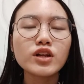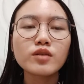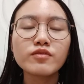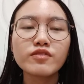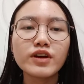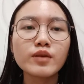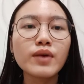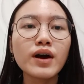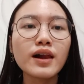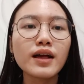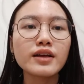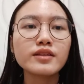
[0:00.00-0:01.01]

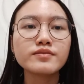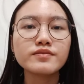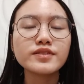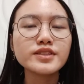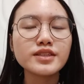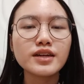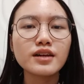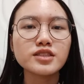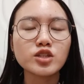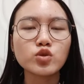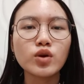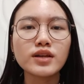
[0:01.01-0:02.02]
verbal and physical
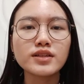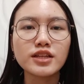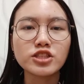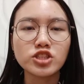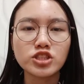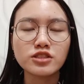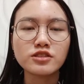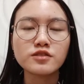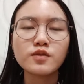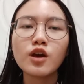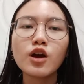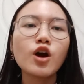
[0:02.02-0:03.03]
sexual attention,
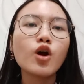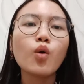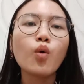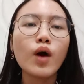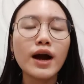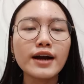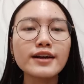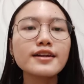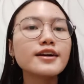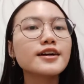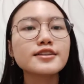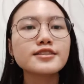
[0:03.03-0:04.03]
while
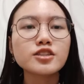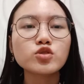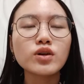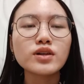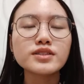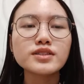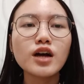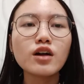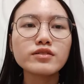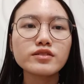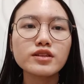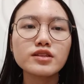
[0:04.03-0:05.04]
sexual
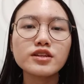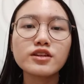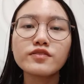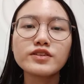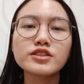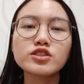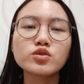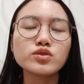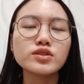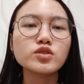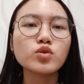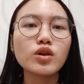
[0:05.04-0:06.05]
assault refers to
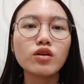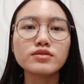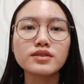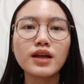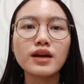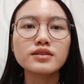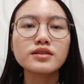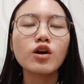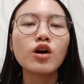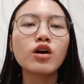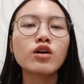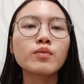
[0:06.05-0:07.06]
sexual contact
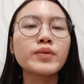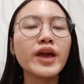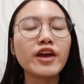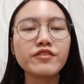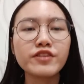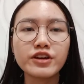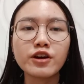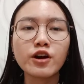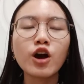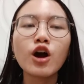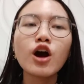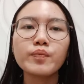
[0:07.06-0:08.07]
or behavior,
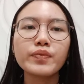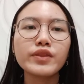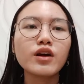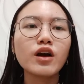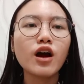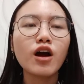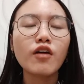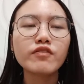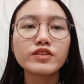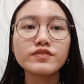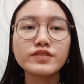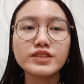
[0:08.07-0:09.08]

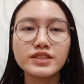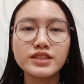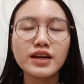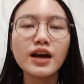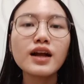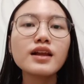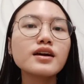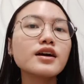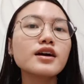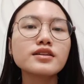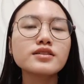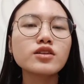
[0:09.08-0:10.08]
often physical,
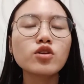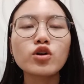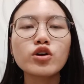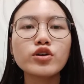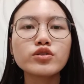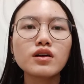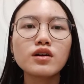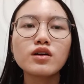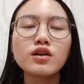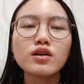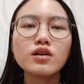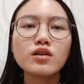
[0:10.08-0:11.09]
that occur
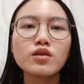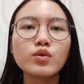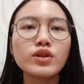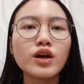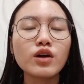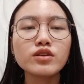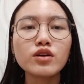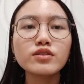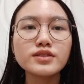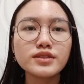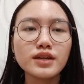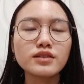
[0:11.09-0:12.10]
without the
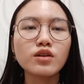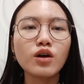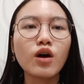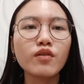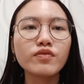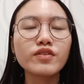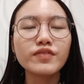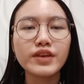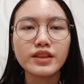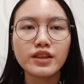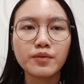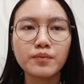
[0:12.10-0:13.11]
consent of the
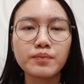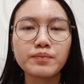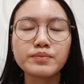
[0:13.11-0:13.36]
victim.